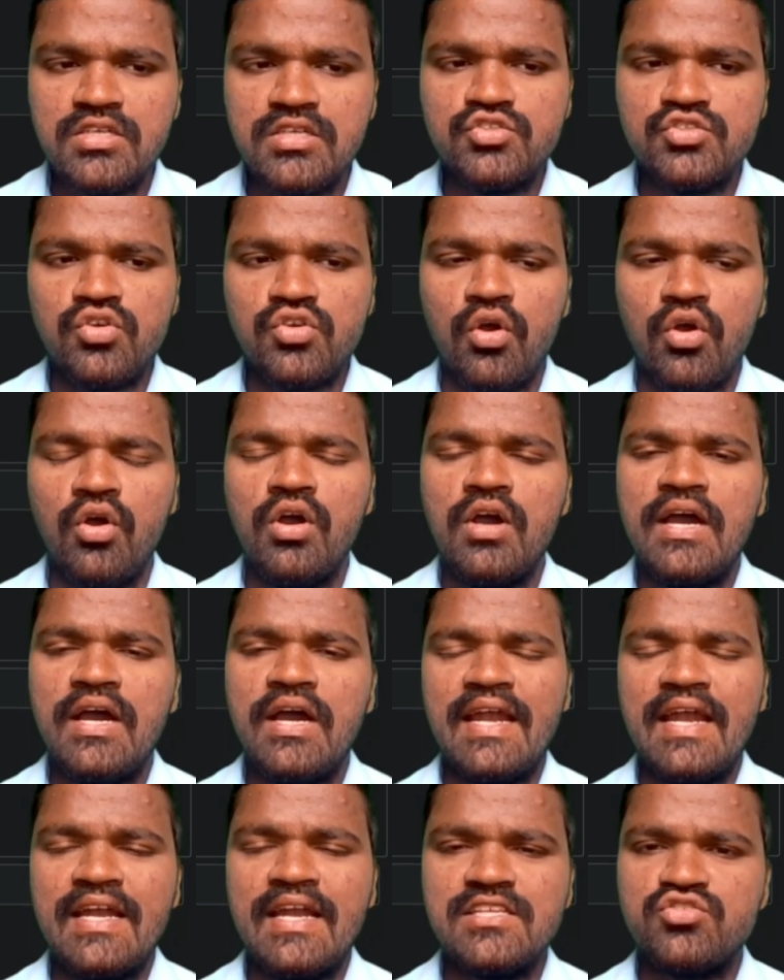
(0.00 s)
So
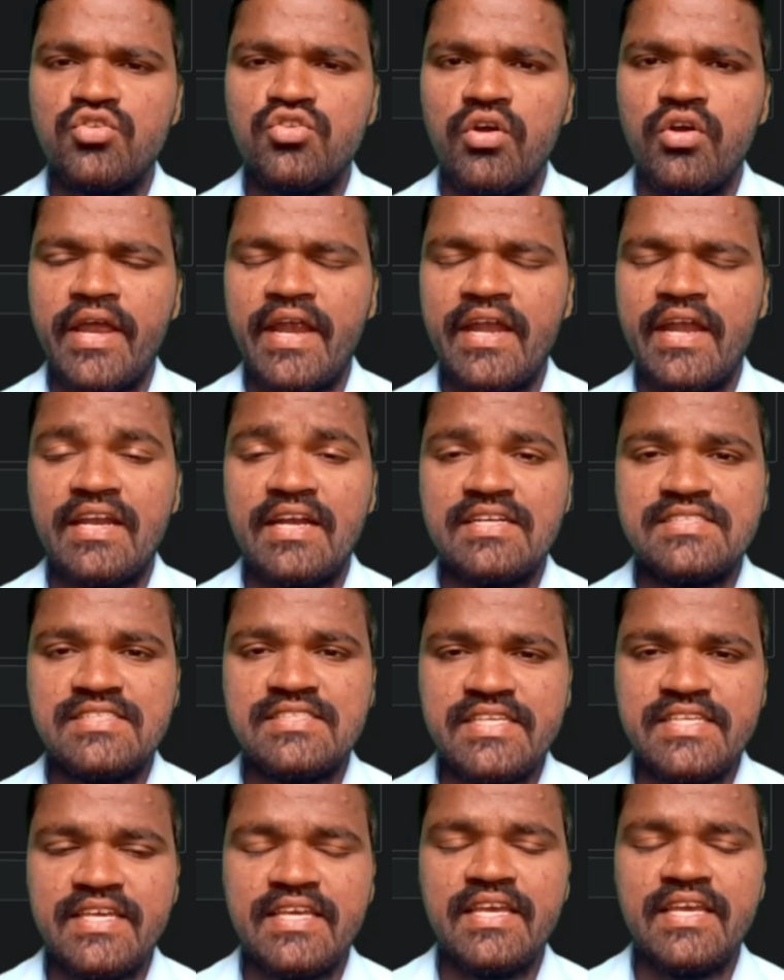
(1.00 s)
let us go ahead and
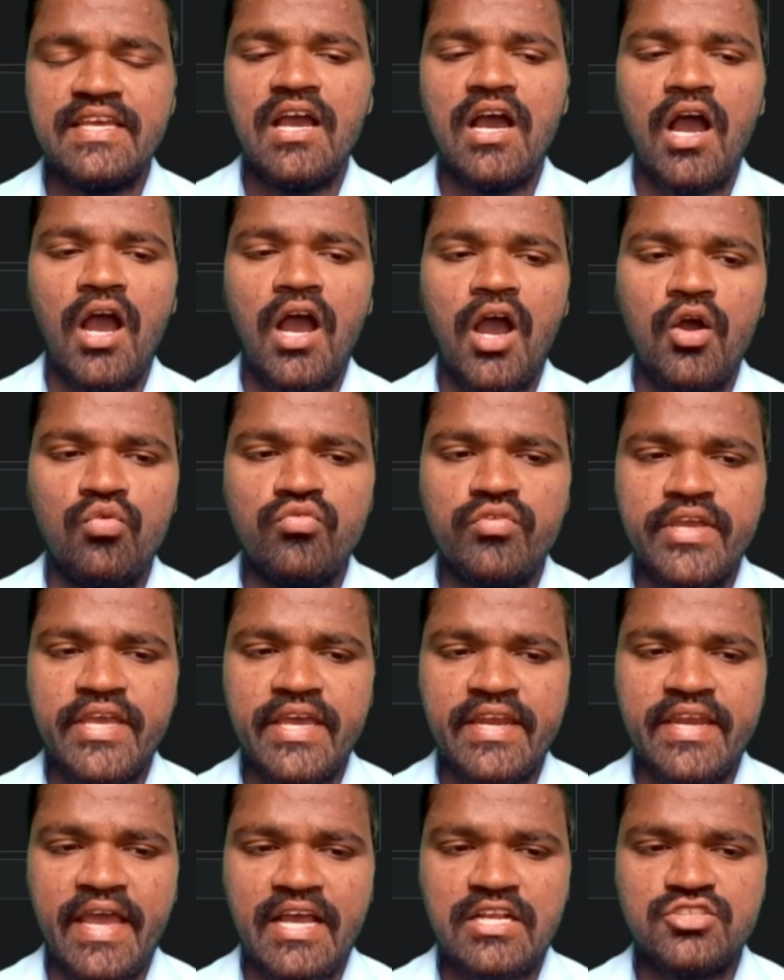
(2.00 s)
see how we
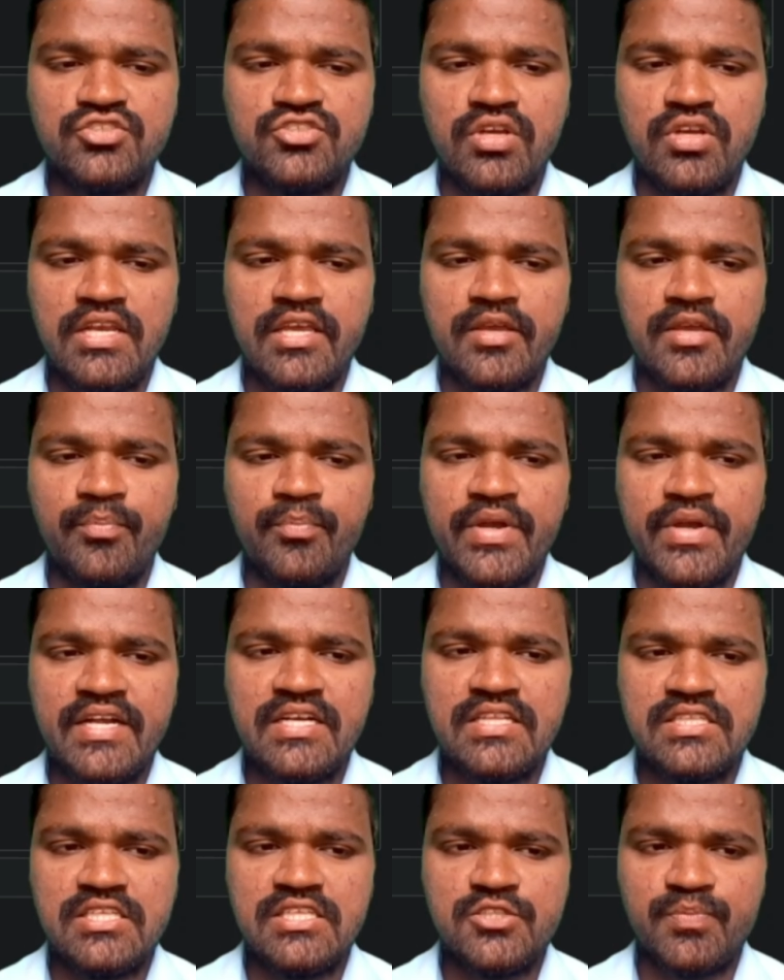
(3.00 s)
can actually
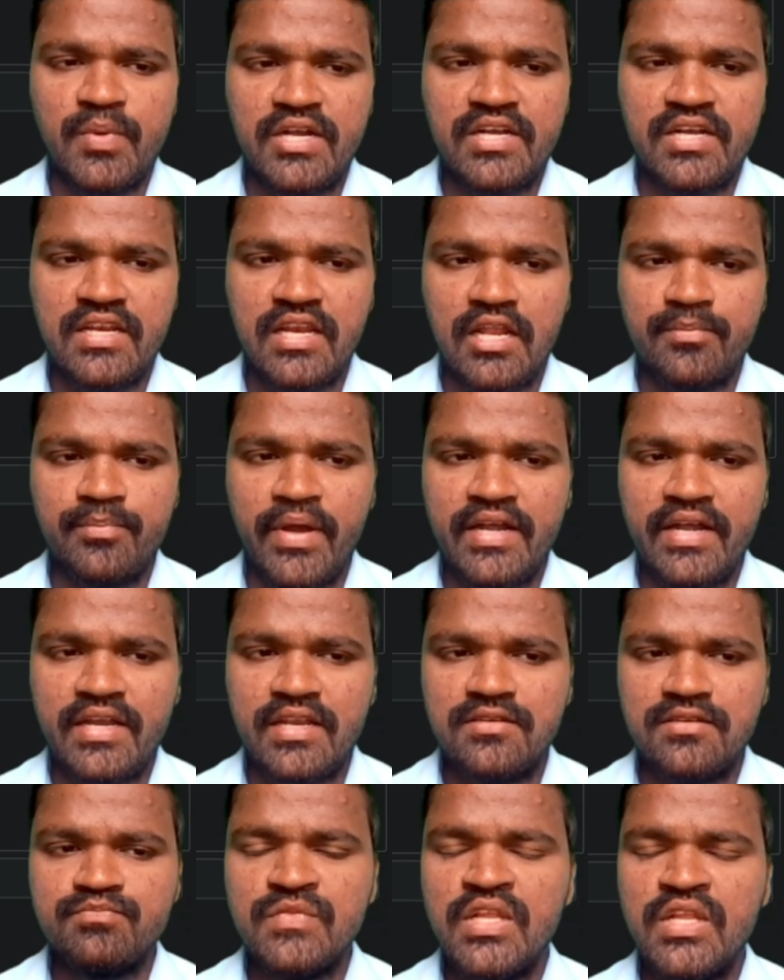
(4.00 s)
print this particular
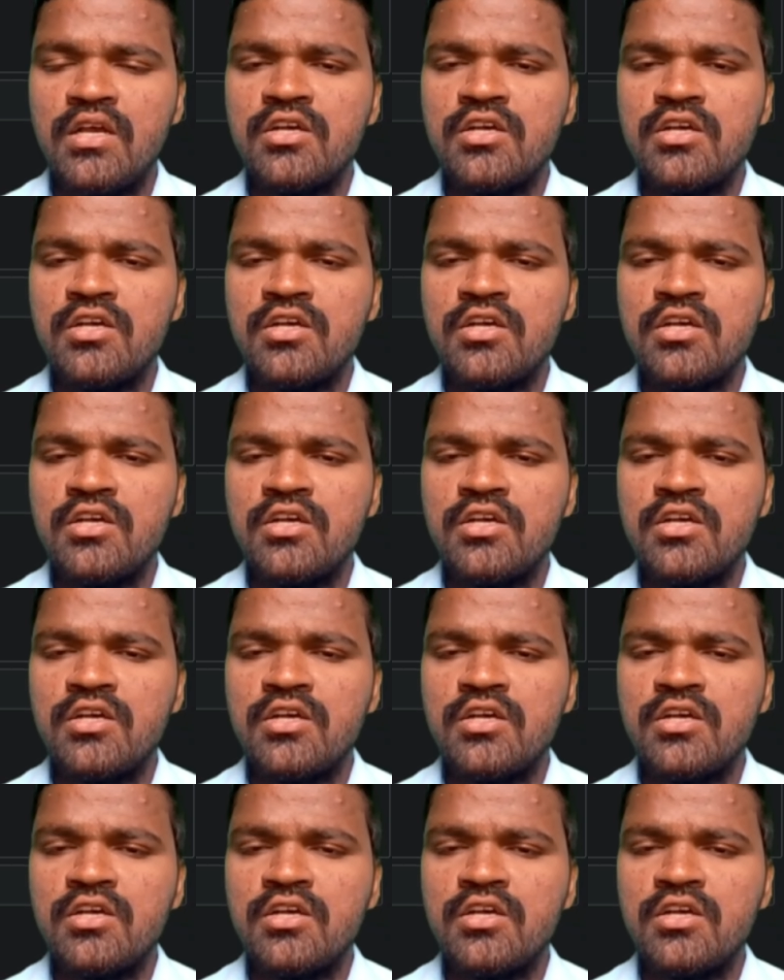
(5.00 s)
pattern.